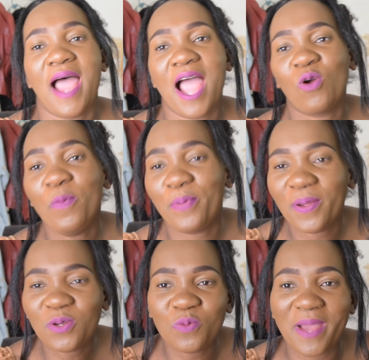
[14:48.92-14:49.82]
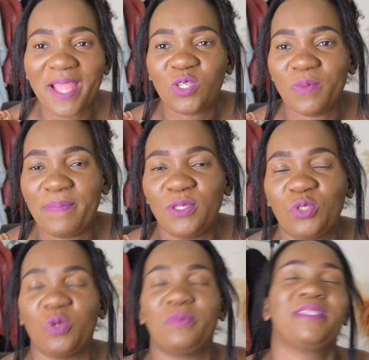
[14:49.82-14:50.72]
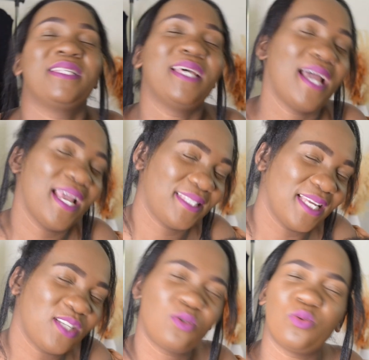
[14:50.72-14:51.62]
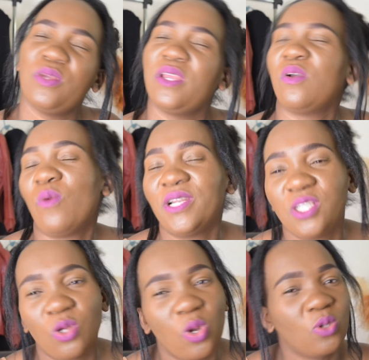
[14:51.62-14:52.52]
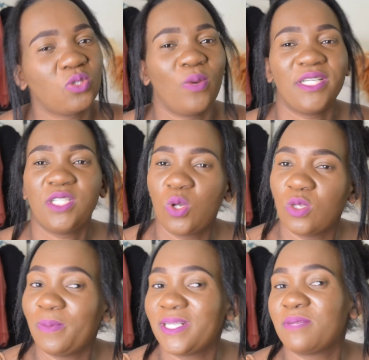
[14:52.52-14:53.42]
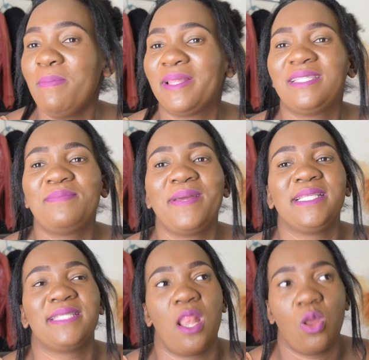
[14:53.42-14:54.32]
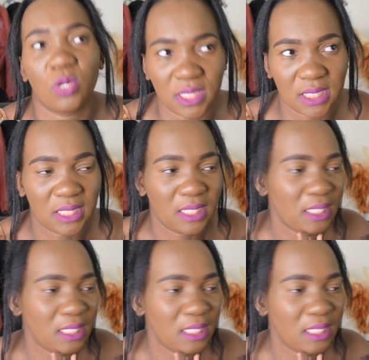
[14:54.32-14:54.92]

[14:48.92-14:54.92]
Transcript: I go back to my to my piece jobs. I start doing washing clothes, washing clothes. But remember, this money is a lot.